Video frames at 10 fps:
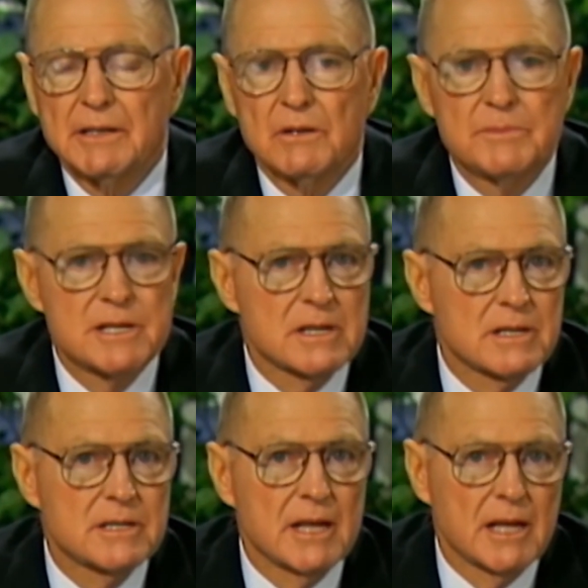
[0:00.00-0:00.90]
Now, don't
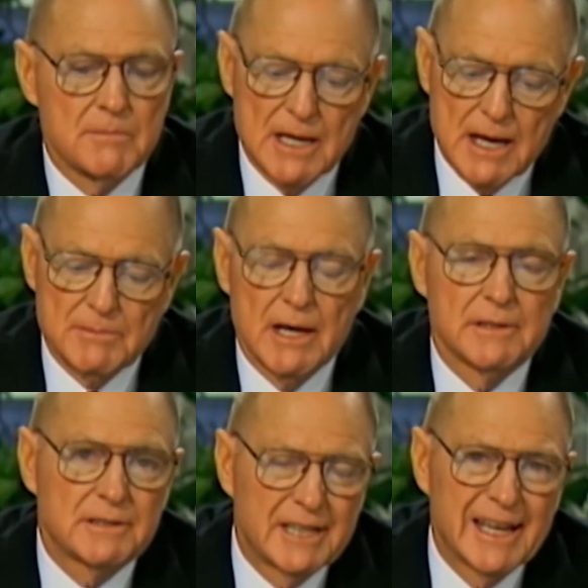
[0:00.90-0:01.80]
misunderstand me. I'm
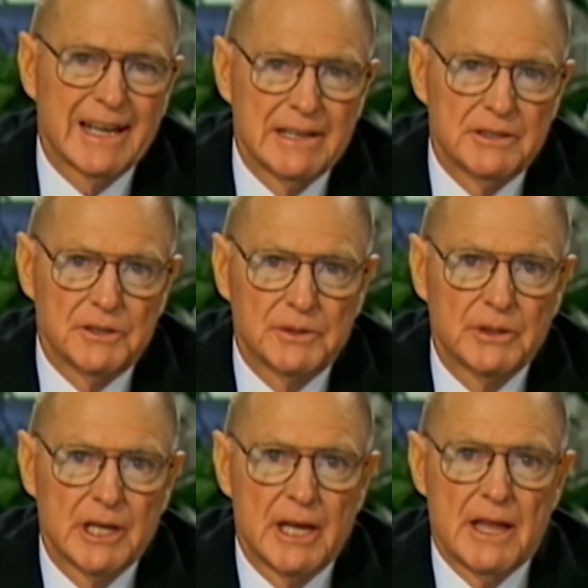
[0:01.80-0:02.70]
not telling
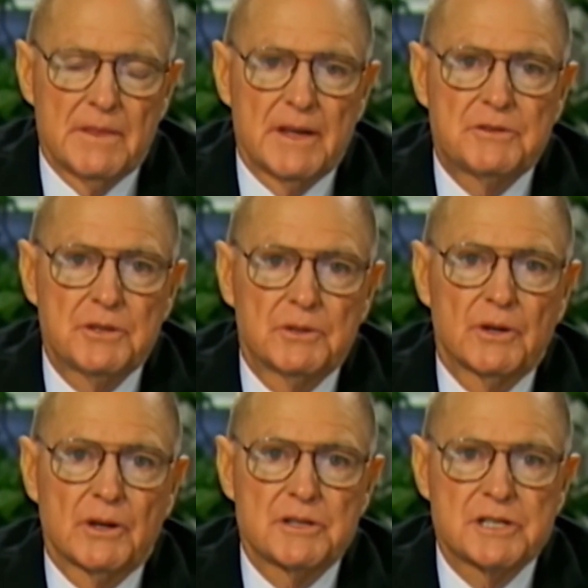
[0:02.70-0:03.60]
you that you're
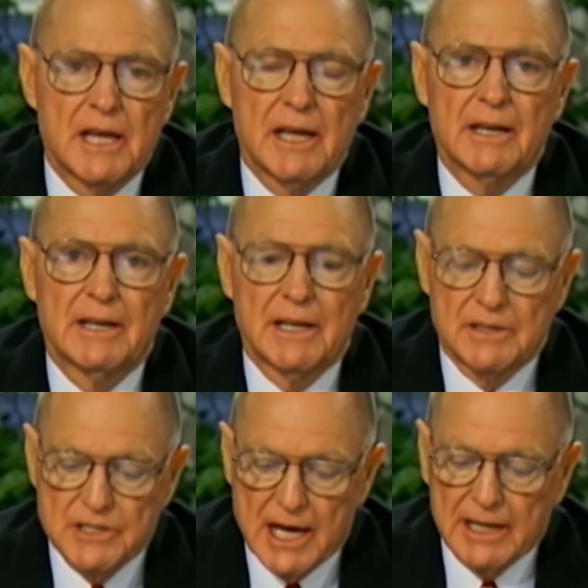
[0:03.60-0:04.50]
going to set an
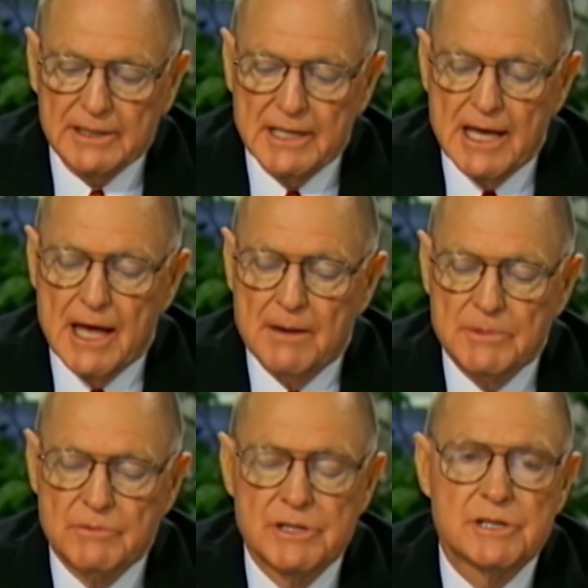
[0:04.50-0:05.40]
exact
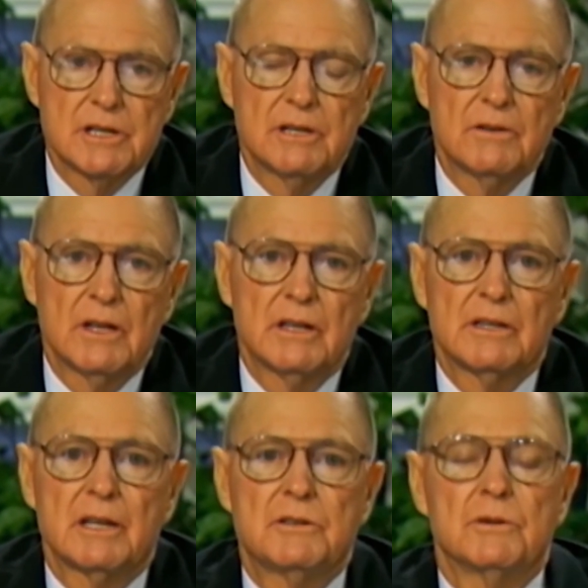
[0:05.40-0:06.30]
time to receive,
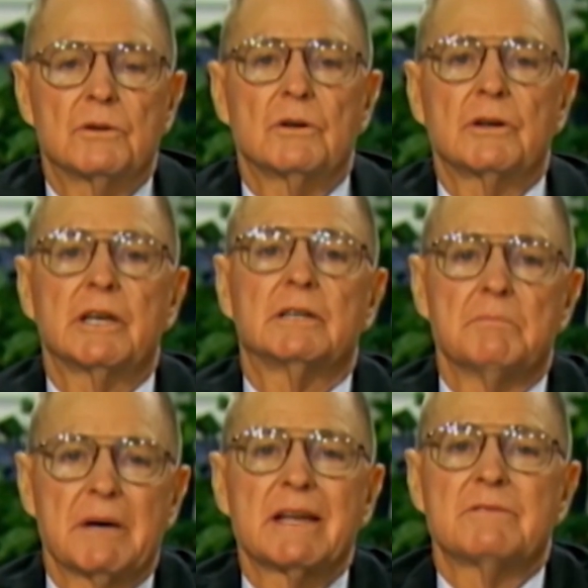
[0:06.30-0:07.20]
that you're going to get
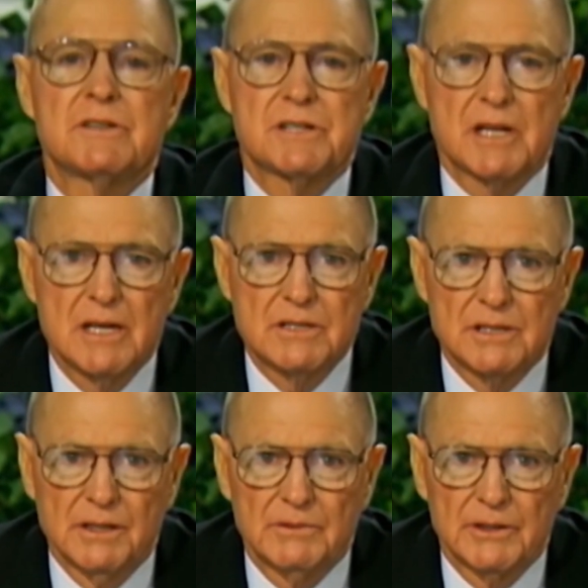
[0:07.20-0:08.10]
the
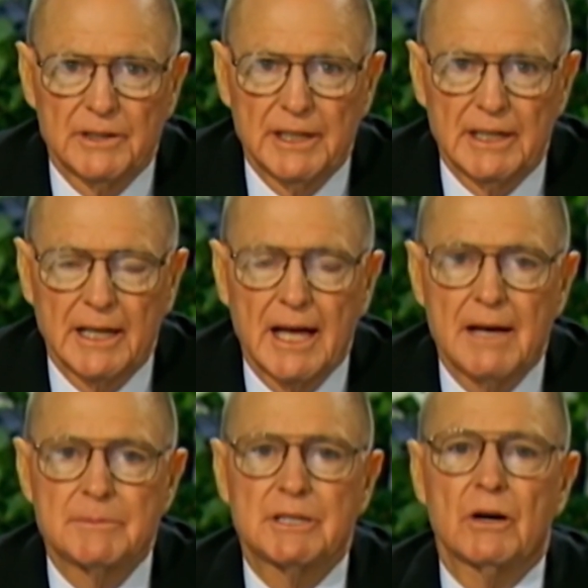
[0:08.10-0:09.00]
manifestation of your healing.
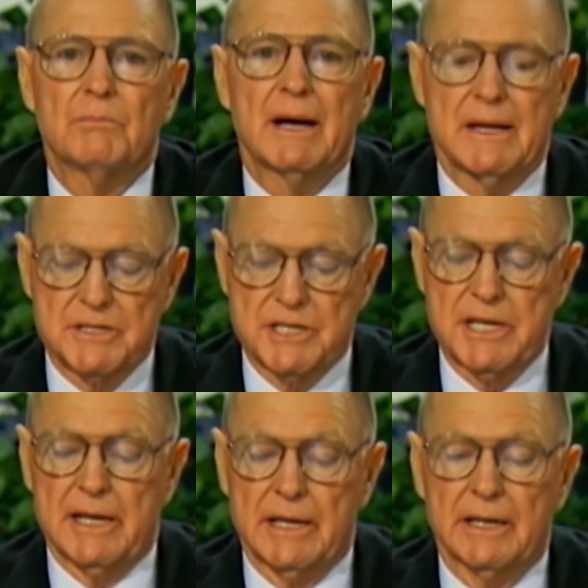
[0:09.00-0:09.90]
I'm talking about
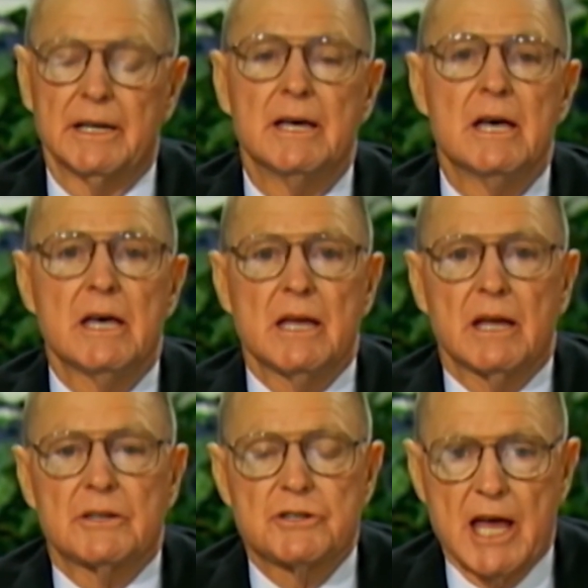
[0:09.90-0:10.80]
setting an
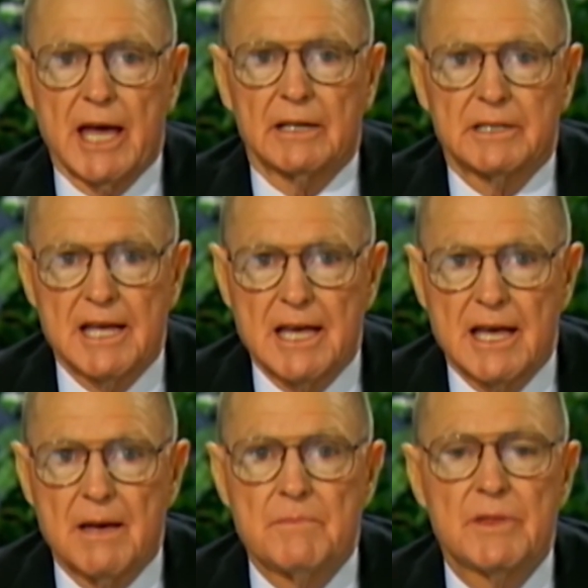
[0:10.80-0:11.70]
exact
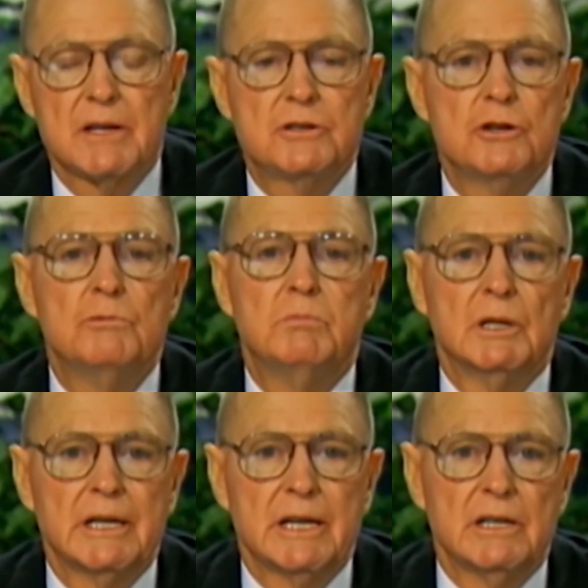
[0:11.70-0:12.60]
time that you
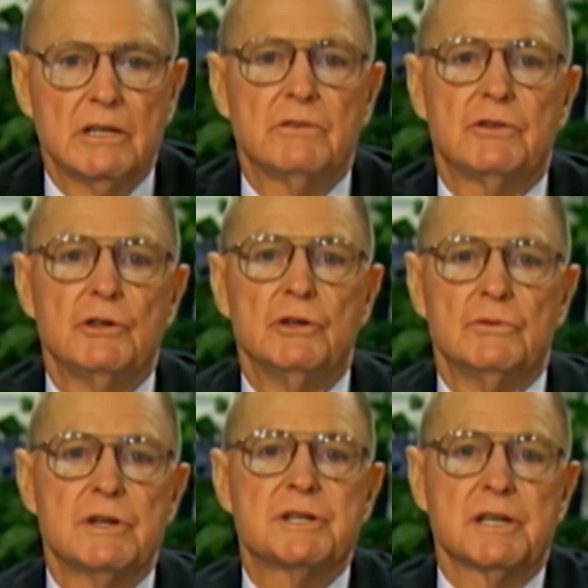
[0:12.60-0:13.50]
believe
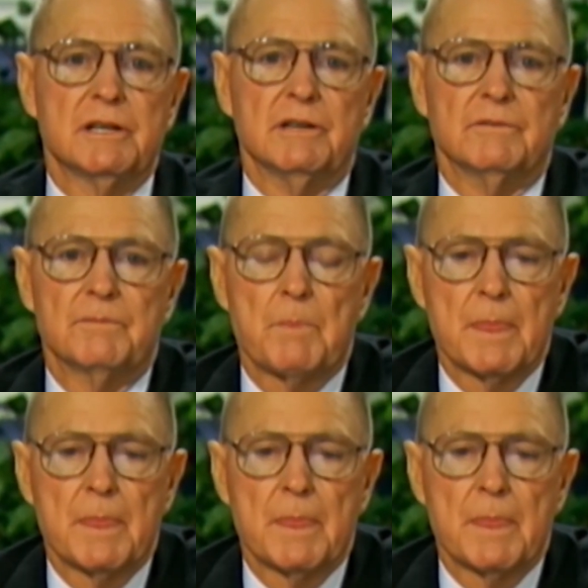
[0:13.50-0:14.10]
you receive.